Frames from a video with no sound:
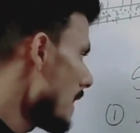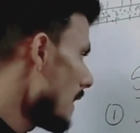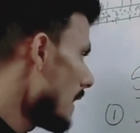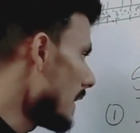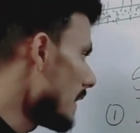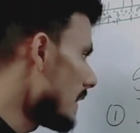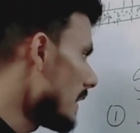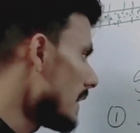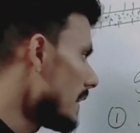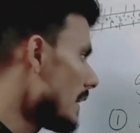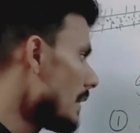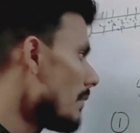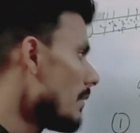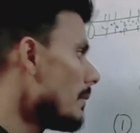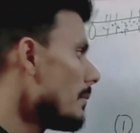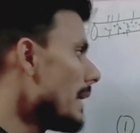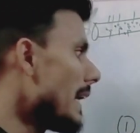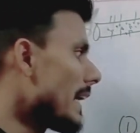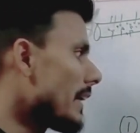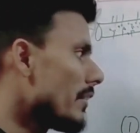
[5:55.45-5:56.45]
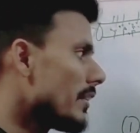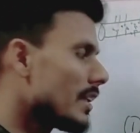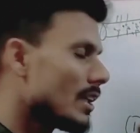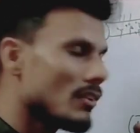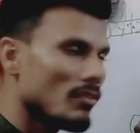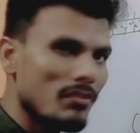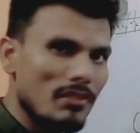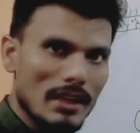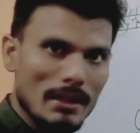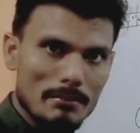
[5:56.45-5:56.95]
And then there will be acute
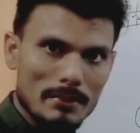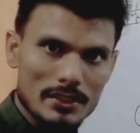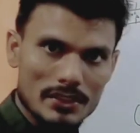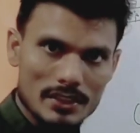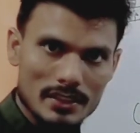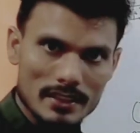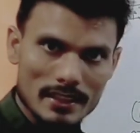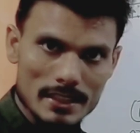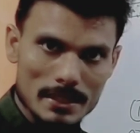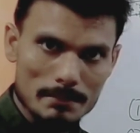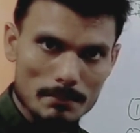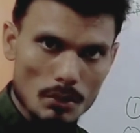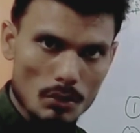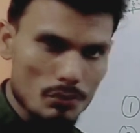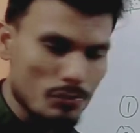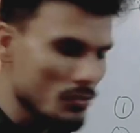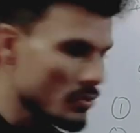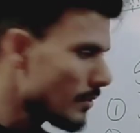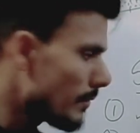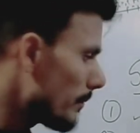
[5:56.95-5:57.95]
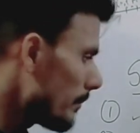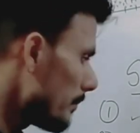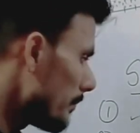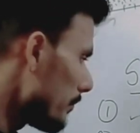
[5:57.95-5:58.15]
inflammatory response,